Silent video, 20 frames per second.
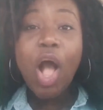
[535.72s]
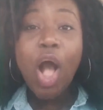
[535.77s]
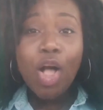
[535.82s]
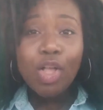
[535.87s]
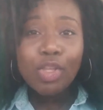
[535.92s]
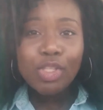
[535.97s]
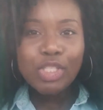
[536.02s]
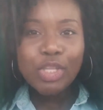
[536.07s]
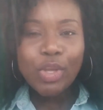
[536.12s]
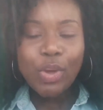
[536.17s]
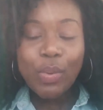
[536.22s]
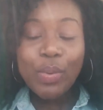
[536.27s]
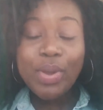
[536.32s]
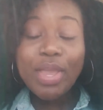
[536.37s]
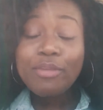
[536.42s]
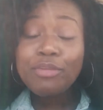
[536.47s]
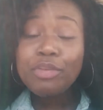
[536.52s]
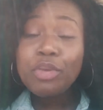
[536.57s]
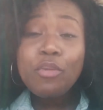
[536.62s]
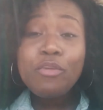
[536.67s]
Also,
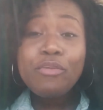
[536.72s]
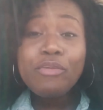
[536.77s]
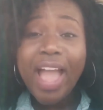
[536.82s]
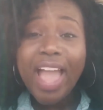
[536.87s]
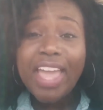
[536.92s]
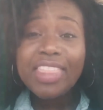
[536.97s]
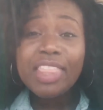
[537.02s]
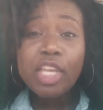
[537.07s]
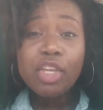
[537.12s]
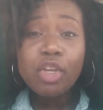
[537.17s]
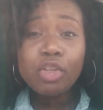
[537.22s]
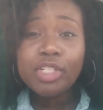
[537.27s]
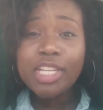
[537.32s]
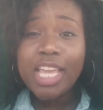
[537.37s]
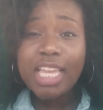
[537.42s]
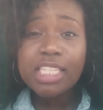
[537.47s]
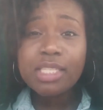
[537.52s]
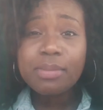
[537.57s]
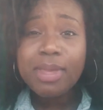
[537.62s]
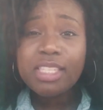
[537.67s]
if you find that your
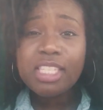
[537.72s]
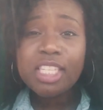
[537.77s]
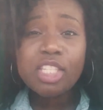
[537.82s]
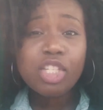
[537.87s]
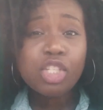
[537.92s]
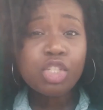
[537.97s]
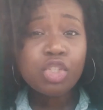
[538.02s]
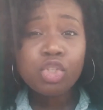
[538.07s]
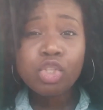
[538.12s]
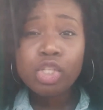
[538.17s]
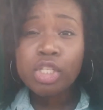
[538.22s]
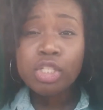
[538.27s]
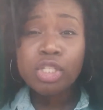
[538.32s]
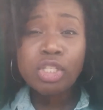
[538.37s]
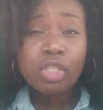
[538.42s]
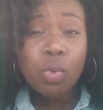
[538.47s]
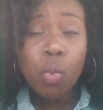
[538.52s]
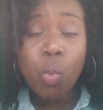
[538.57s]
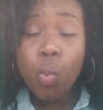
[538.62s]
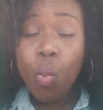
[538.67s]
text message is
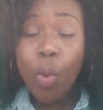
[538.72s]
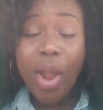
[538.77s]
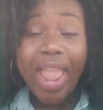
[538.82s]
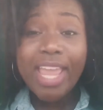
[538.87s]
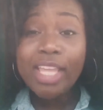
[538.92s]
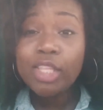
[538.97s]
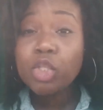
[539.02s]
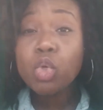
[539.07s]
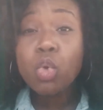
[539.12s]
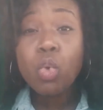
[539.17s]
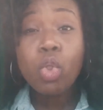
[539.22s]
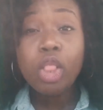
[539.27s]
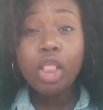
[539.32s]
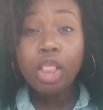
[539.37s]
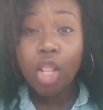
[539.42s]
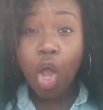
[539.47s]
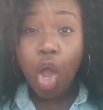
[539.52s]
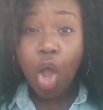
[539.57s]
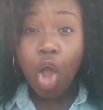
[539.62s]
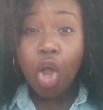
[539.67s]
just way too
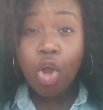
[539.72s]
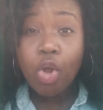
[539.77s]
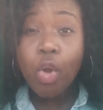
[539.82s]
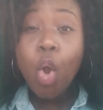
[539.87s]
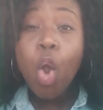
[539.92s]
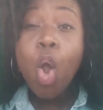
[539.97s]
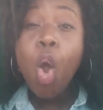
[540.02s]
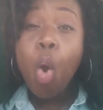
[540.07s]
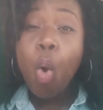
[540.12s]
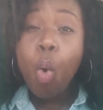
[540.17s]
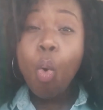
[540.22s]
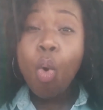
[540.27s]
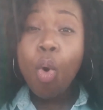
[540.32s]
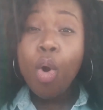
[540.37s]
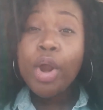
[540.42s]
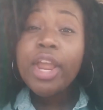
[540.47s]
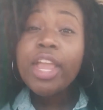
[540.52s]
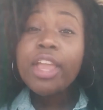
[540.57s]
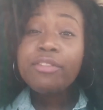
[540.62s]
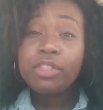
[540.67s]
long,
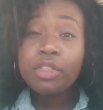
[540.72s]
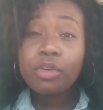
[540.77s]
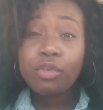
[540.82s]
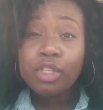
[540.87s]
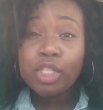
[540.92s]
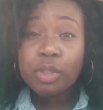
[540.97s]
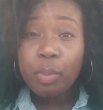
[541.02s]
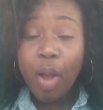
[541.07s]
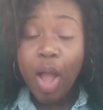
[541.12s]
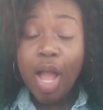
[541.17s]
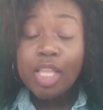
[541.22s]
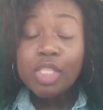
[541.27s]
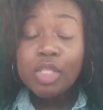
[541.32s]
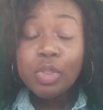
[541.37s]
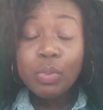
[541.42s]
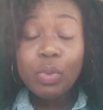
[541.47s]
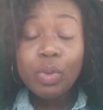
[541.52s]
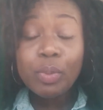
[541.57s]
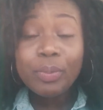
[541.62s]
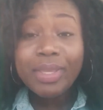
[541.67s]
or if the
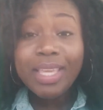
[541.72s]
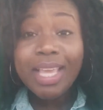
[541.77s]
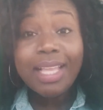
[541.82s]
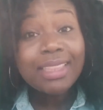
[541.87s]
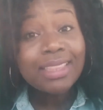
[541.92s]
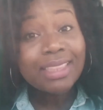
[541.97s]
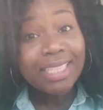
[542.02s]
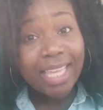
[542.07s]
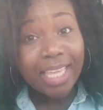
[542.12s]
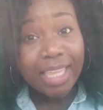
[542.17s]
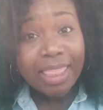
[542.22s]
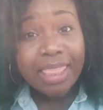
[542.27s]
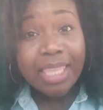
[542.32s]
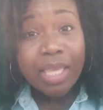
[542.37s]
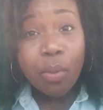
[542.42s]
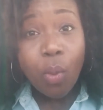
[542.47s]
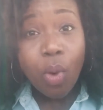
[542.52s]
response will be a lengthy